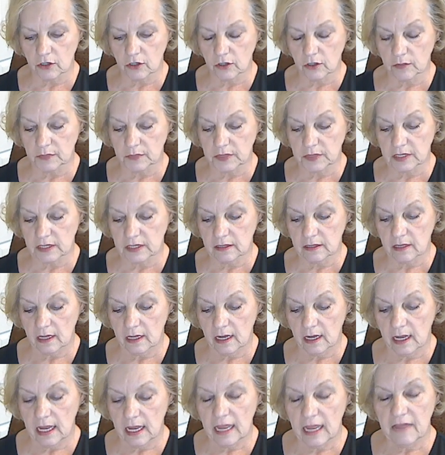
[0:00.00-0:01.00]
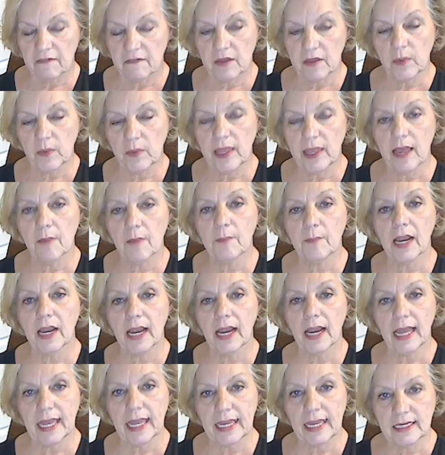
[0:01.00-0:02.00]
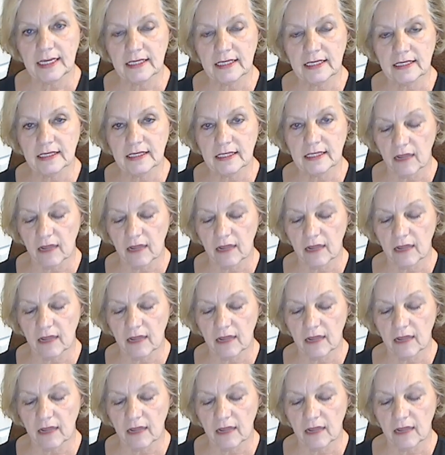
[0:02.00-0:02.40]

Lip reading: Then we have planes of the body.